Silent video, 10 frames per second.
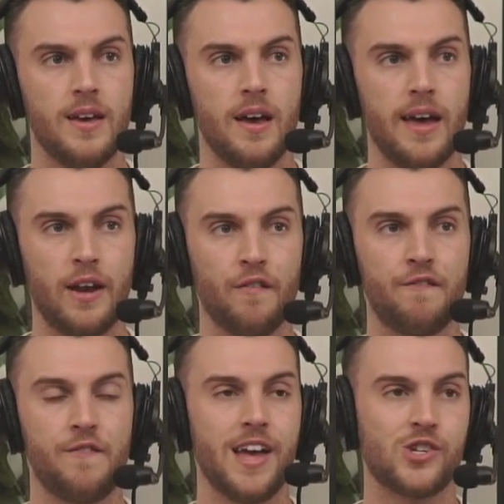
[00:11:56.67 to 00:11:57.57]
And on
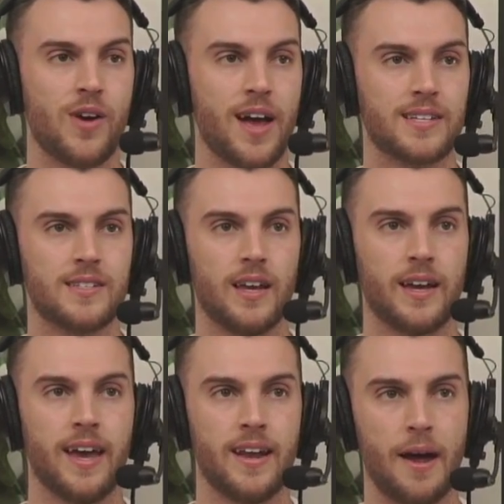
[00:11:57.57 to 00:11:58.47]
Fantrax,
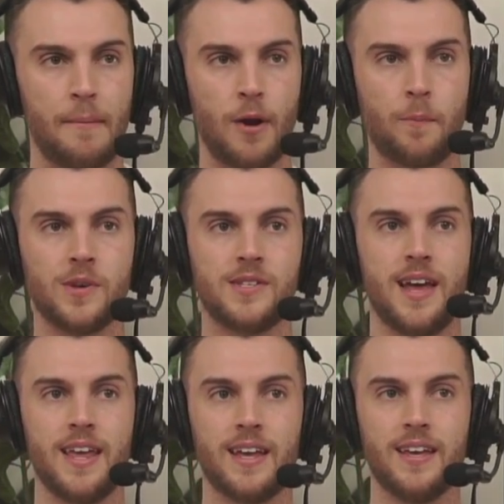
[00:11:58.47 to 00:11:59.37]
again, I'm
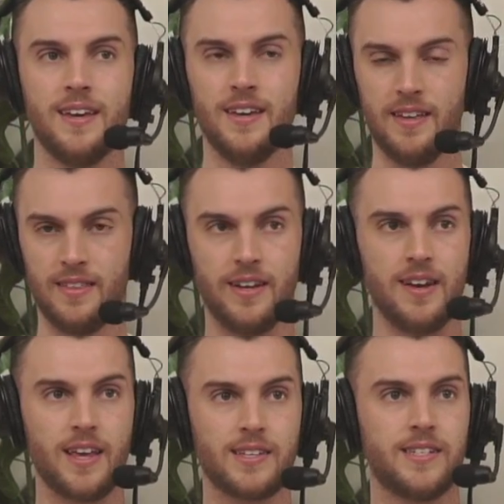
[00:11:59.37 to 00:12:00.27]
representing the
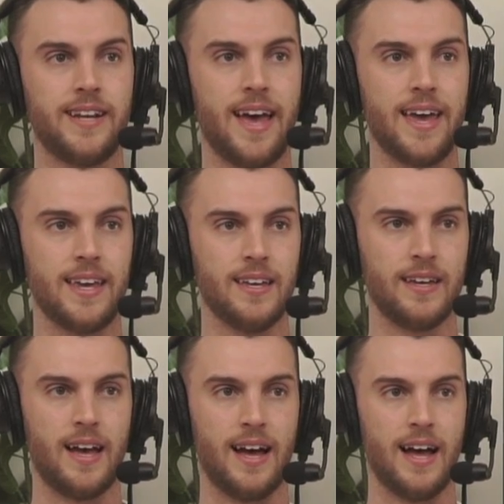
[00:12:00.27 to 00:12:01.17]
Knicks today.
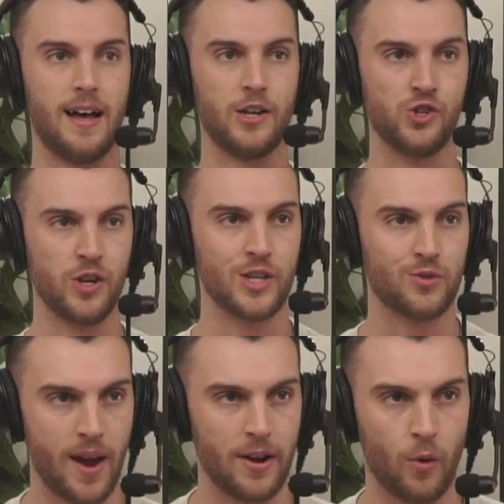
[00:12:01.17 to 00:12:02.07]
Julius
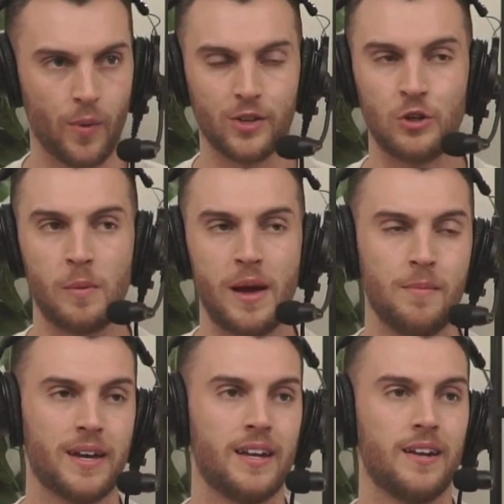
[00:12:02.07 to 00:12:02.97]
Randle, we're going to talk about
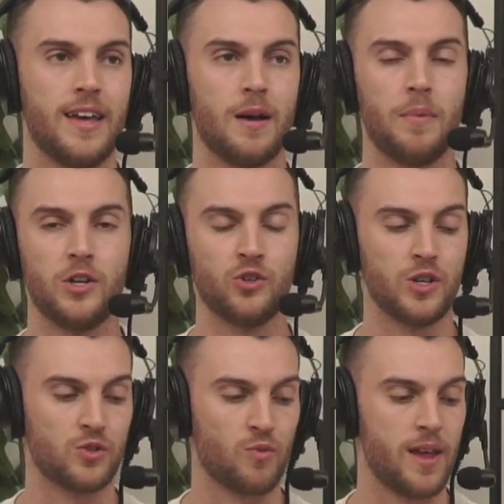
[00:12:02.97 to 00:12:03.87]
him again later, but
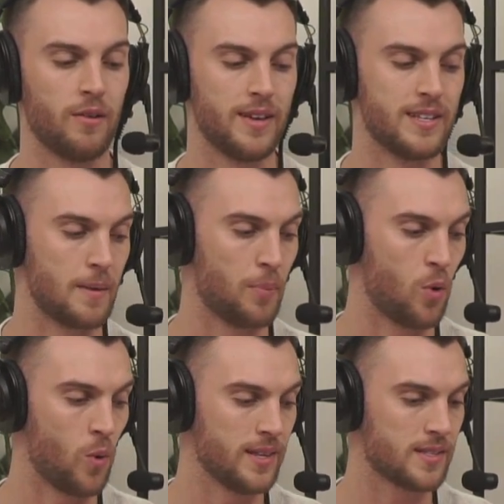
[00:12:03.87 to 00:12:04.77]
Julius Randle is a
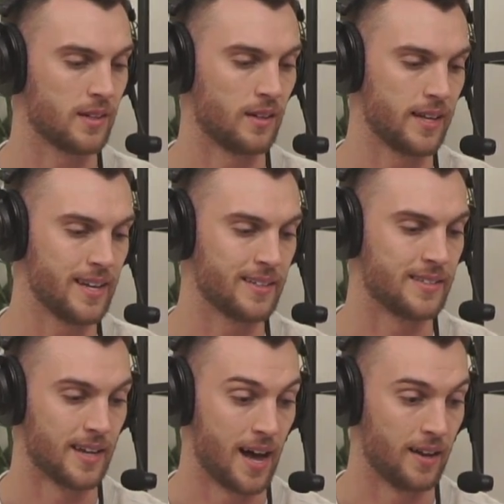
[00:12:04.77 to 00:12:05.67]
points league
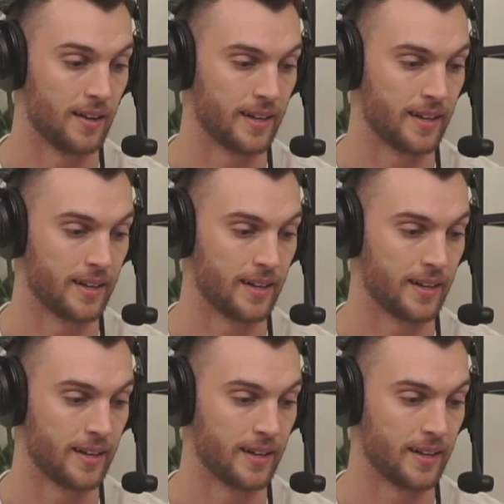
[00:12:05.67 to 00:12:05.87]
darling.